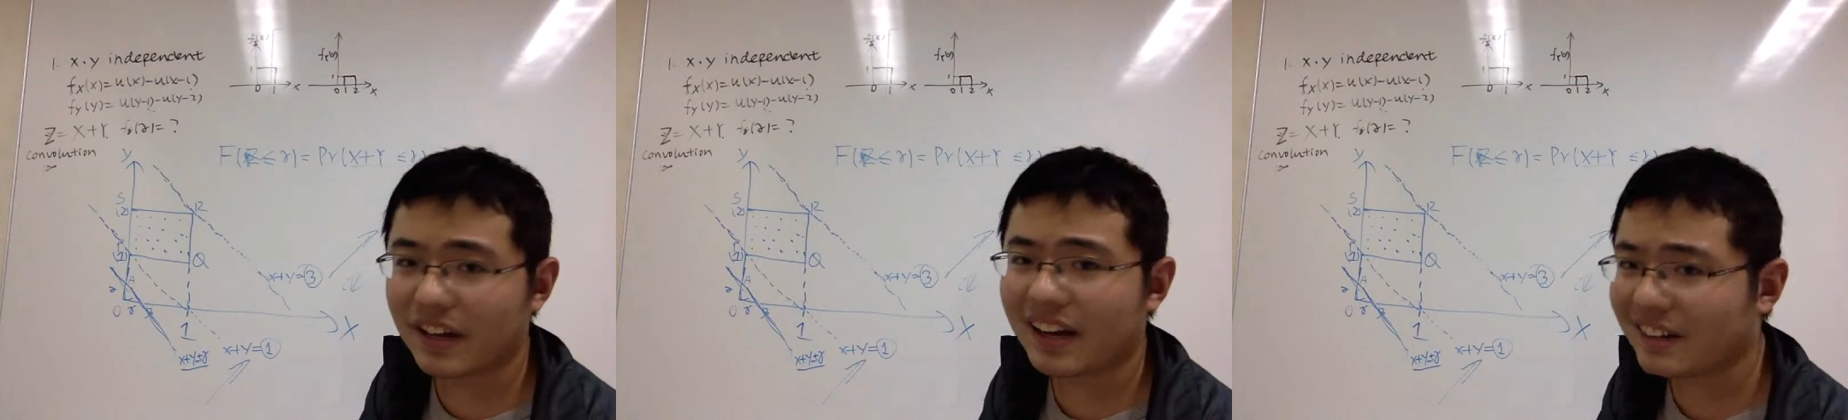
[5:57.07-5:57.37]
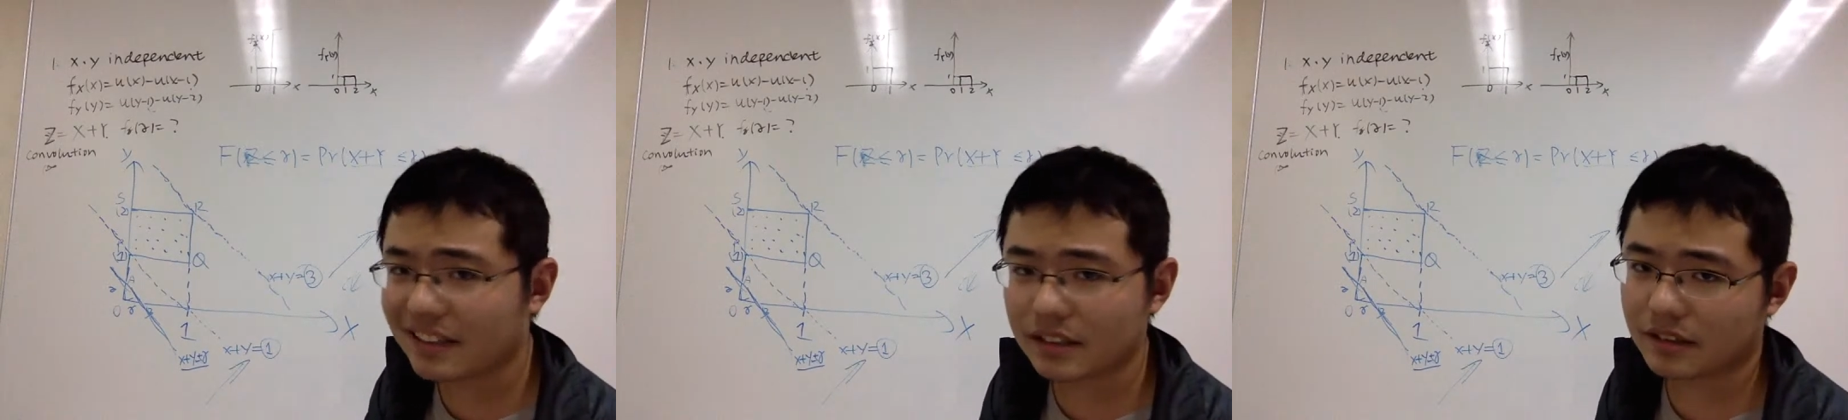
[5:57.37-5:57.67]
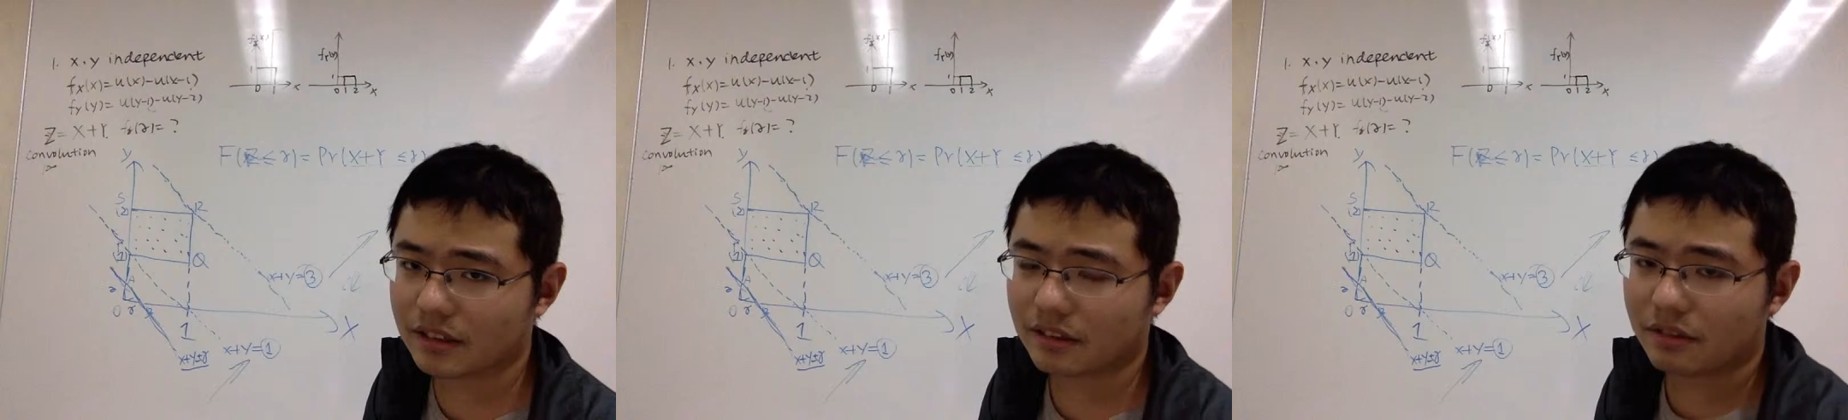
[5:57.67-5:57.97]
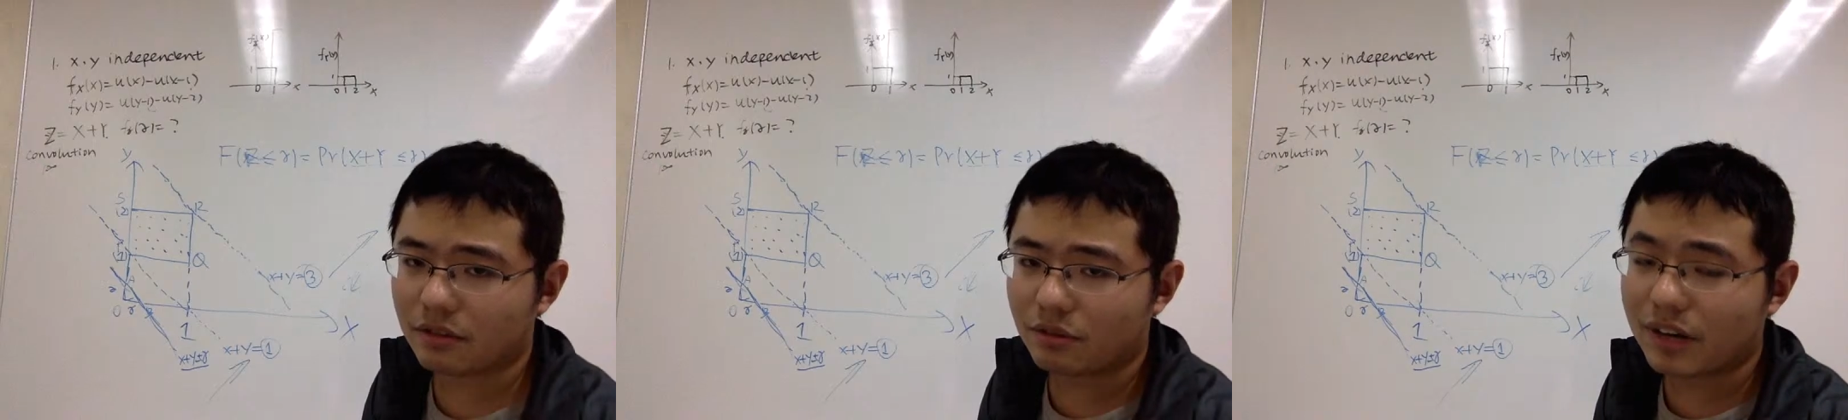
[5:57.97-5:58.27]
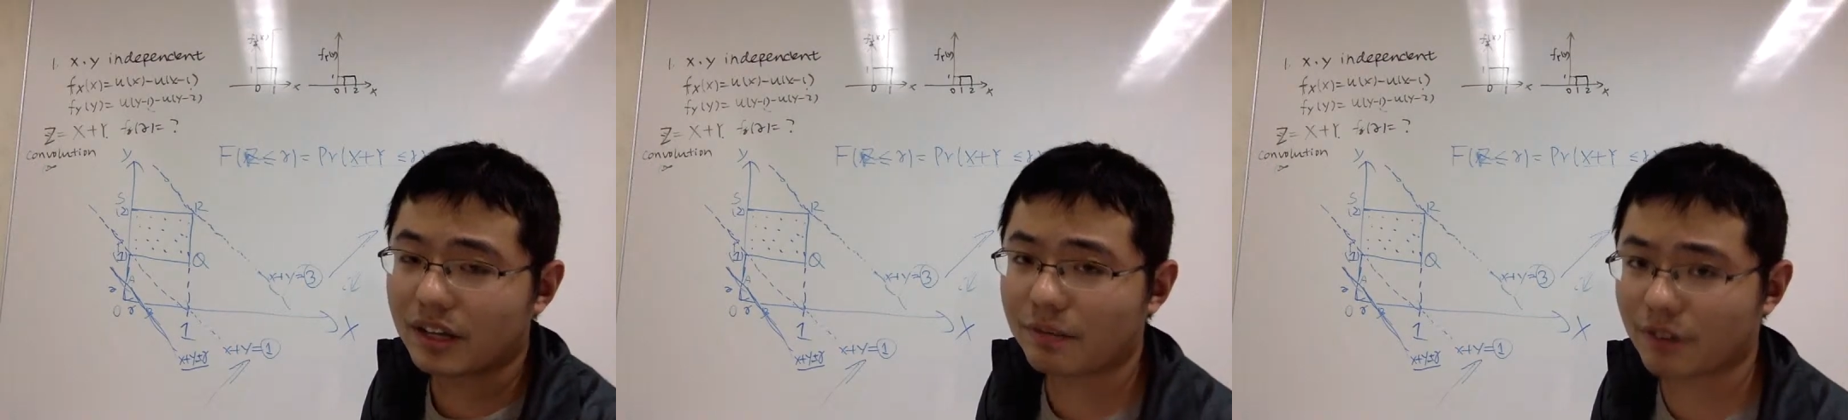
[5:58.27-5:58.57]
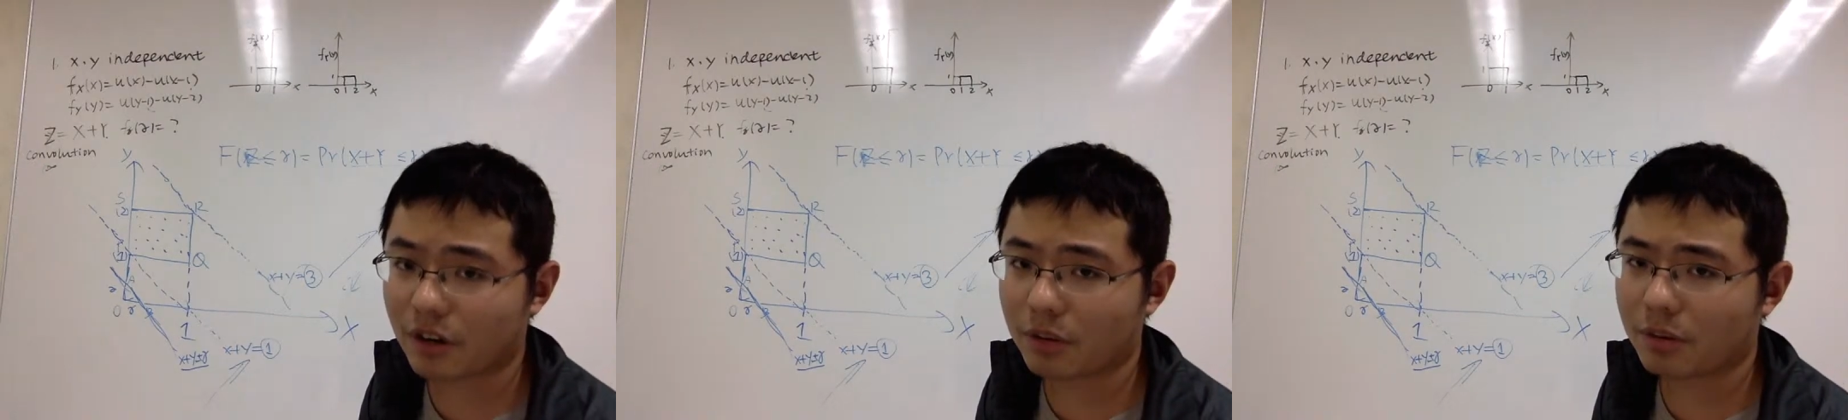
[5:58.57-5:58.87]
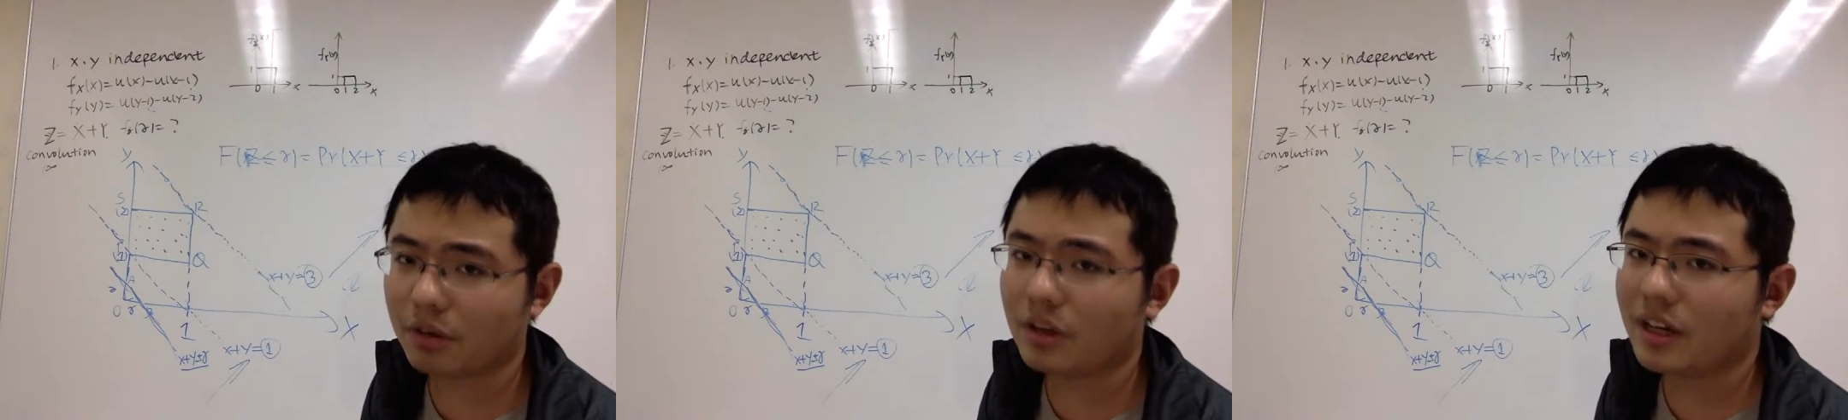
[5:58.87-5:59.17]
valid random
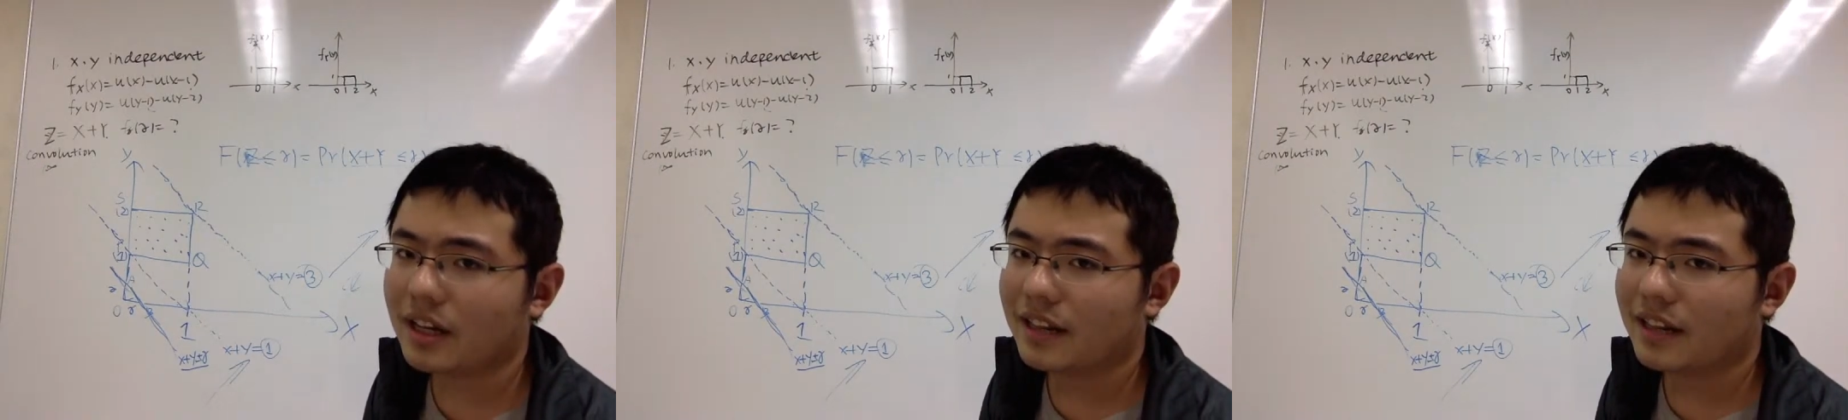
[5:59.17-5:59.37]
variable,